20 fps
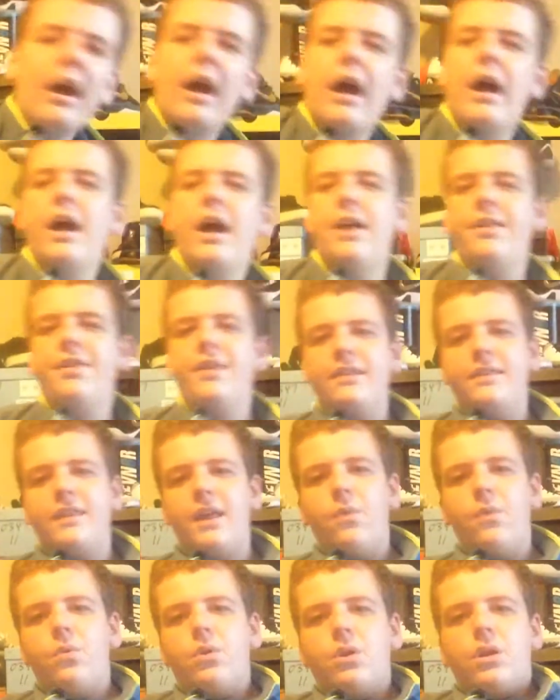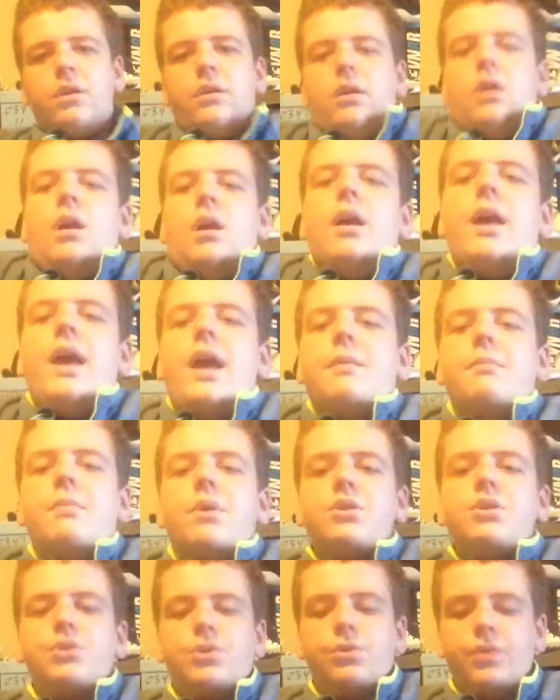I think they would have had
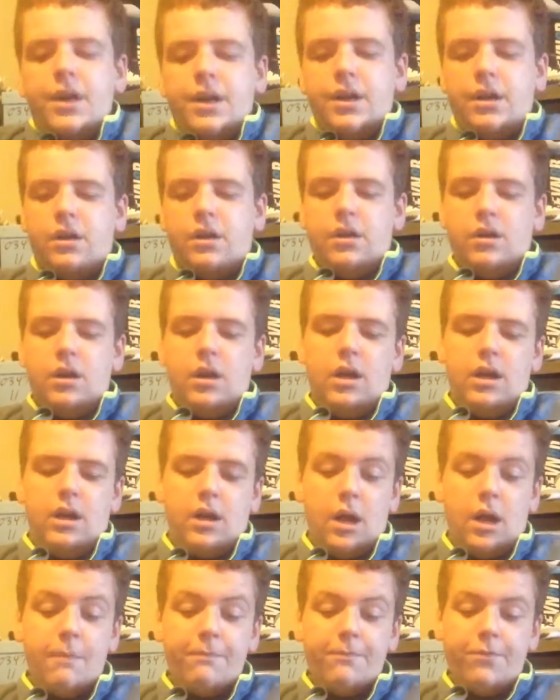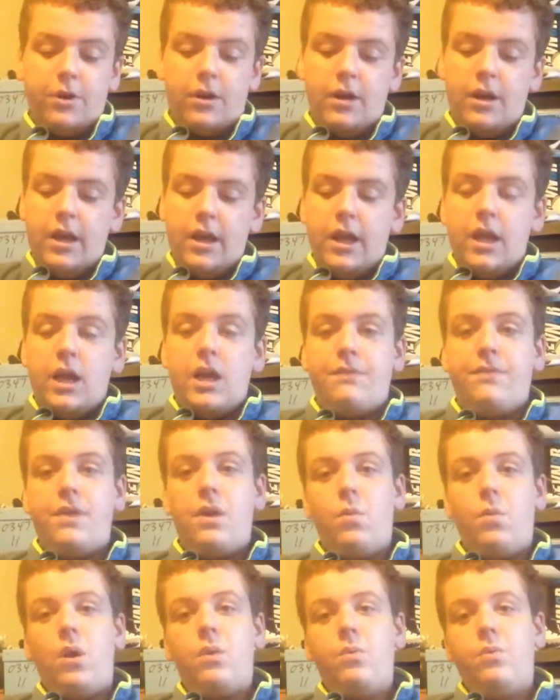much greater comfort if they
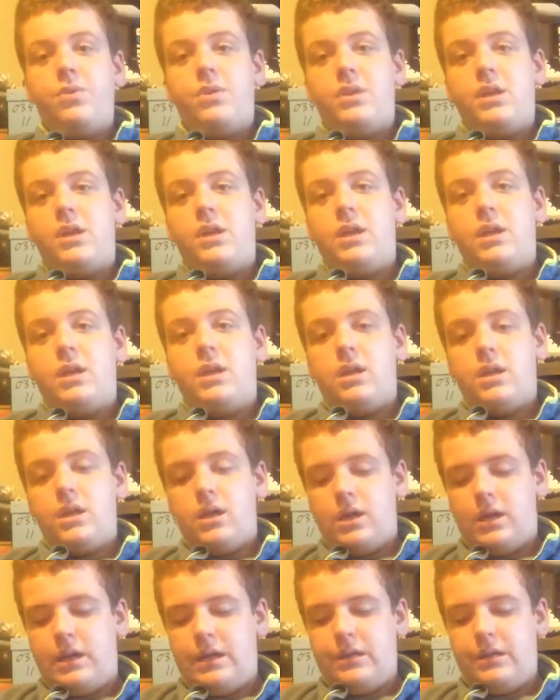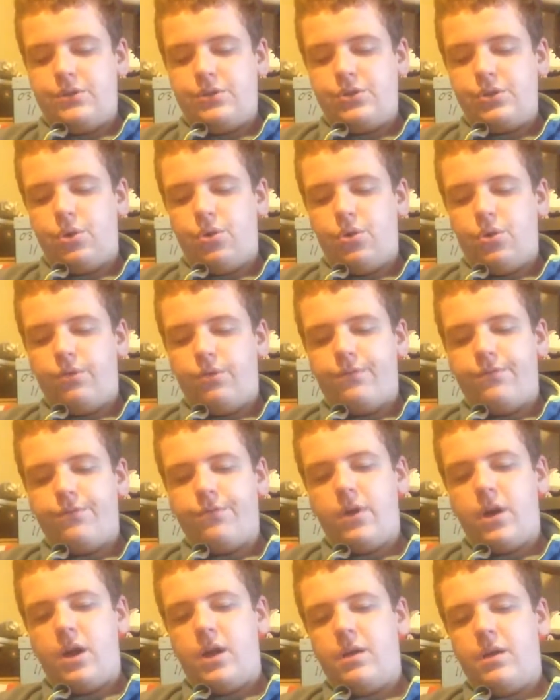went with the insole
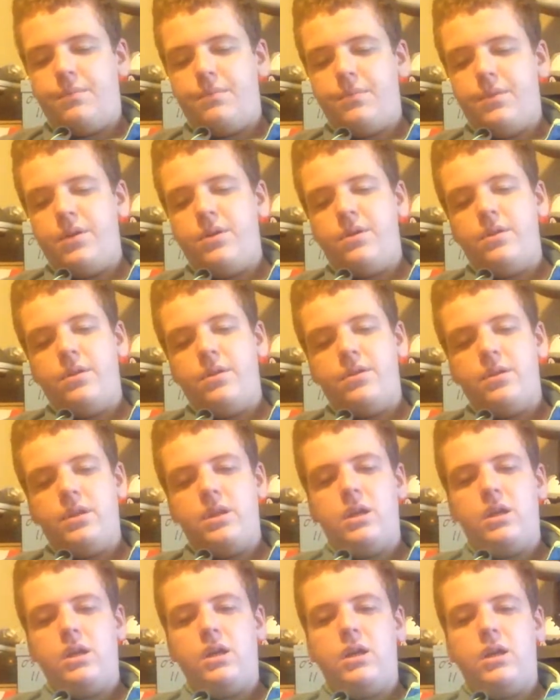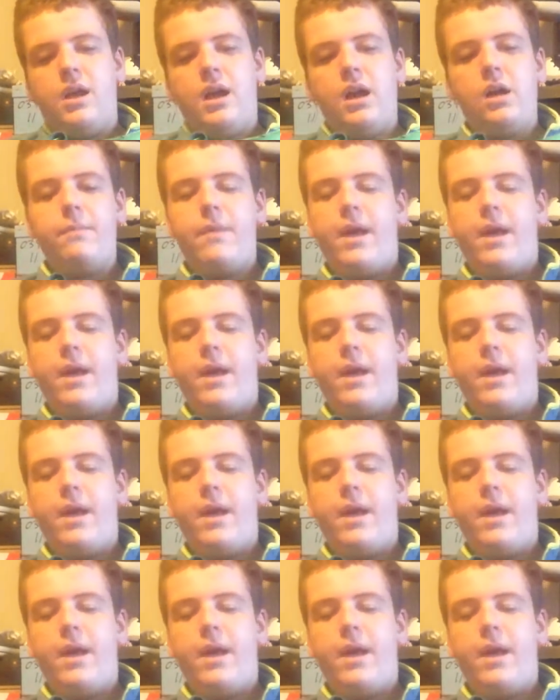from the Air